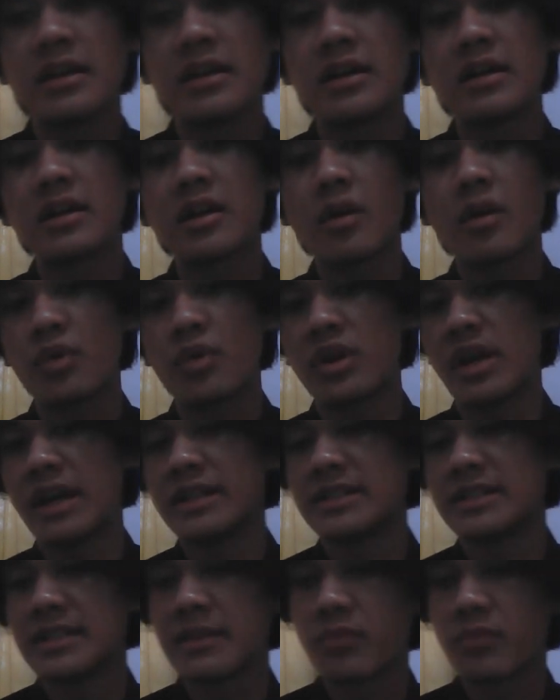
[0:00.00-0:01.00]
a
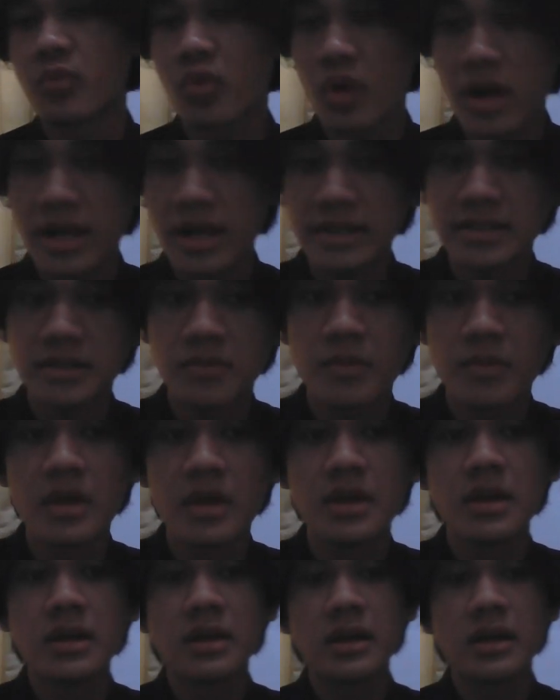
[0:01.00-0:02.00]
comprehensive grasp
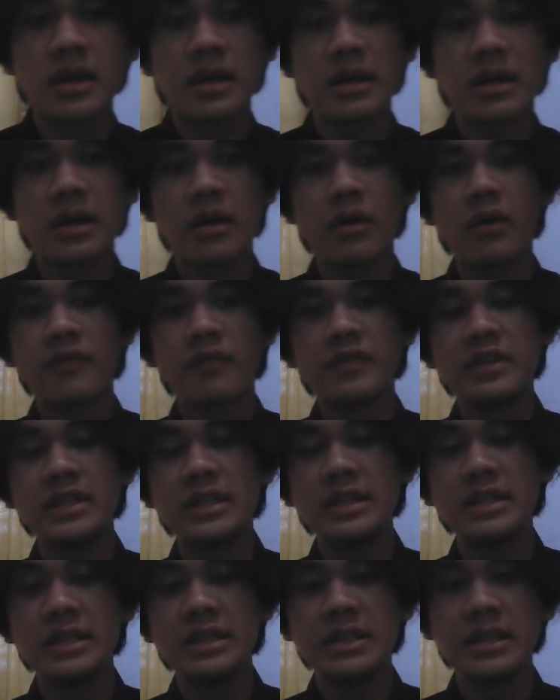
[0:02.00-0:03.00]
of
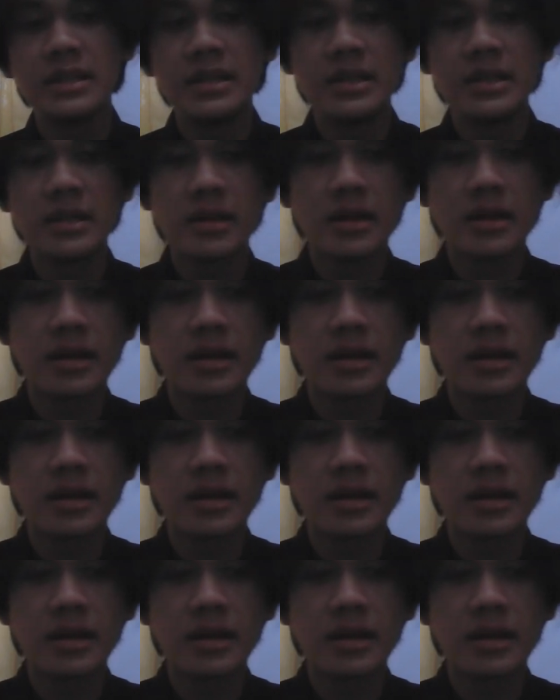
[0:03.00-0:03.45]
the